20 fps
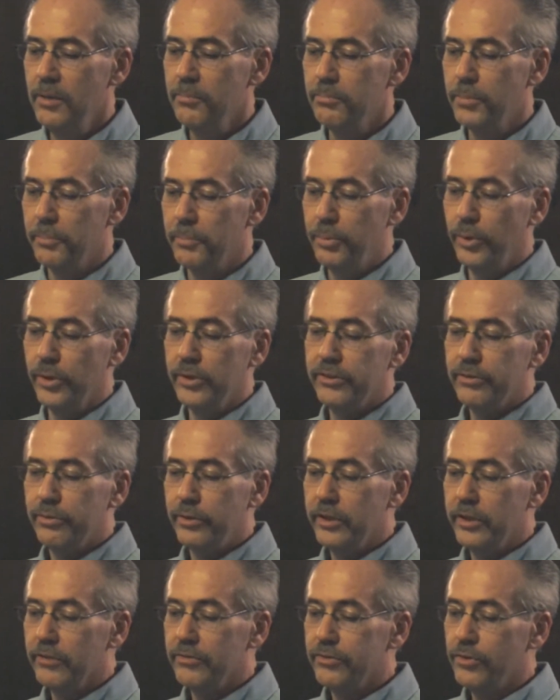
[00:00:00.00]
but put
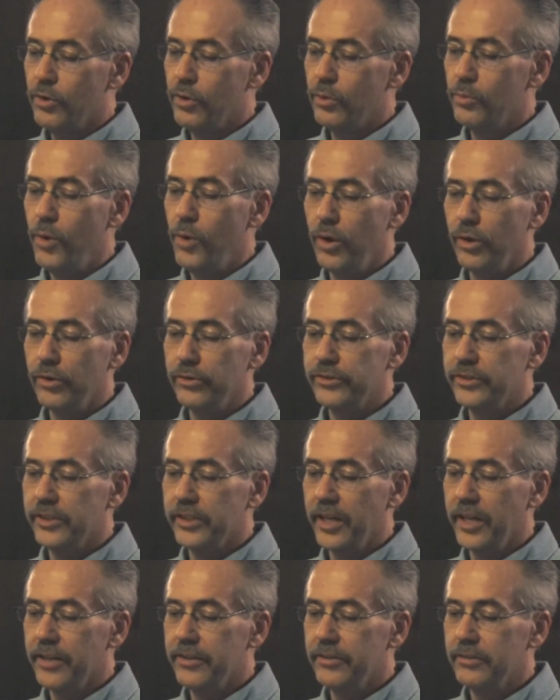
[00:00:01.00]
3 or 4 walls
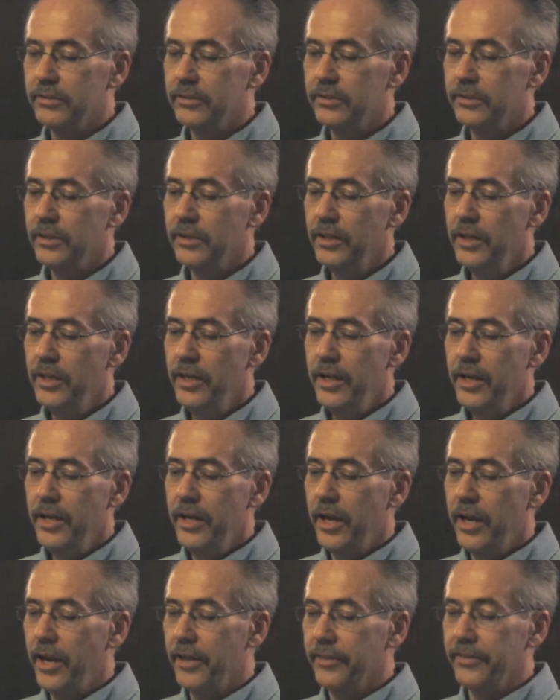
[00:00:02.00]
together,
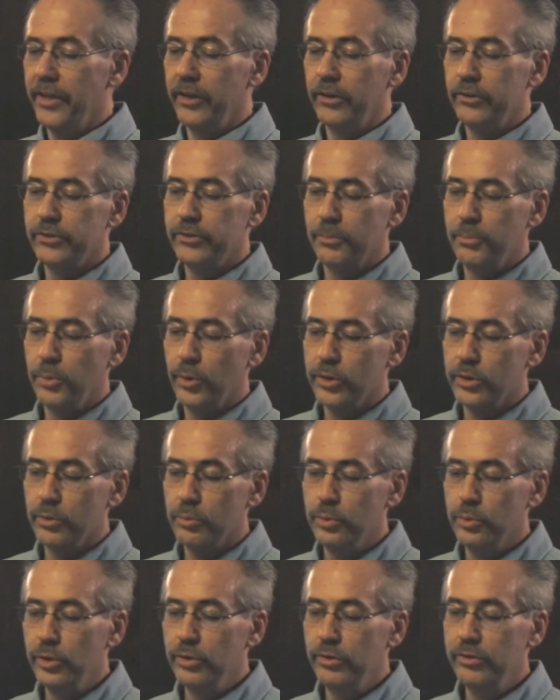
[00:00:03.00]
and they'll support a
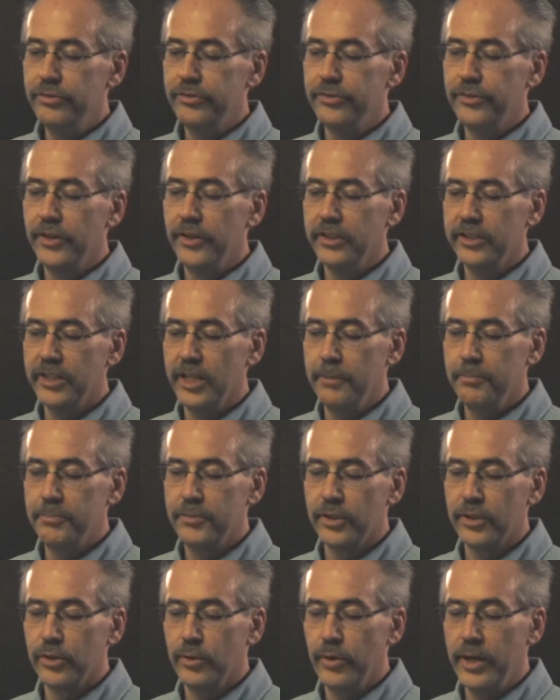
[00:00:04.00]
roof and keep
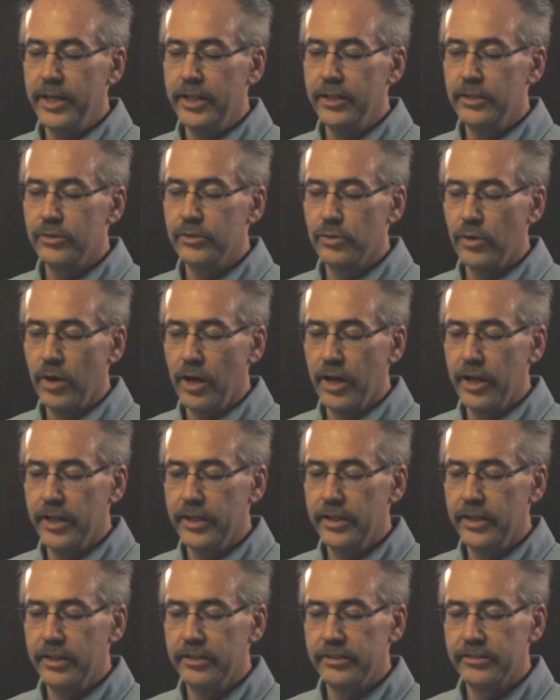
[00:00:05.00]
the grain dry
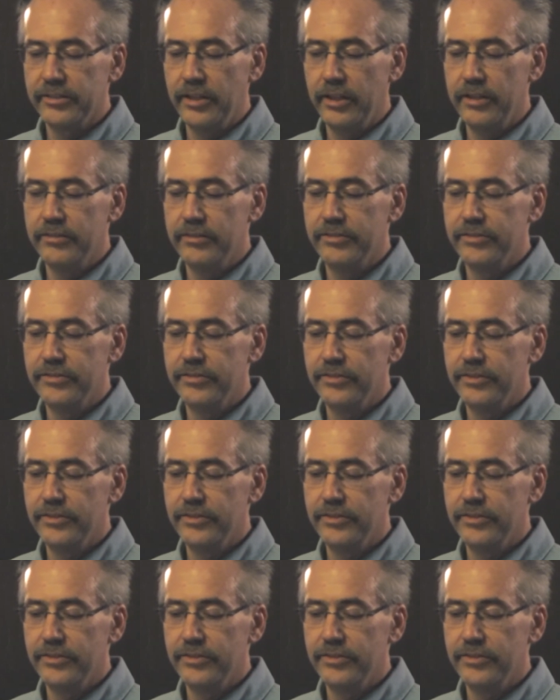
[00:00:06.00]
and safe.